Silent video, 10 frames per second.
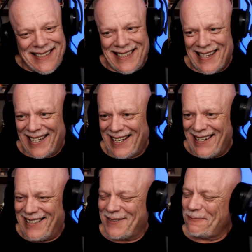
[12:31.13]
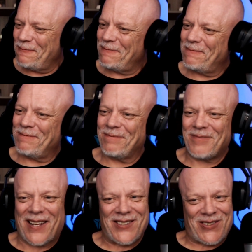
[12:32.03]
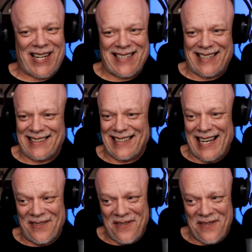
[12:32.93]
There. I was trying not to laugh.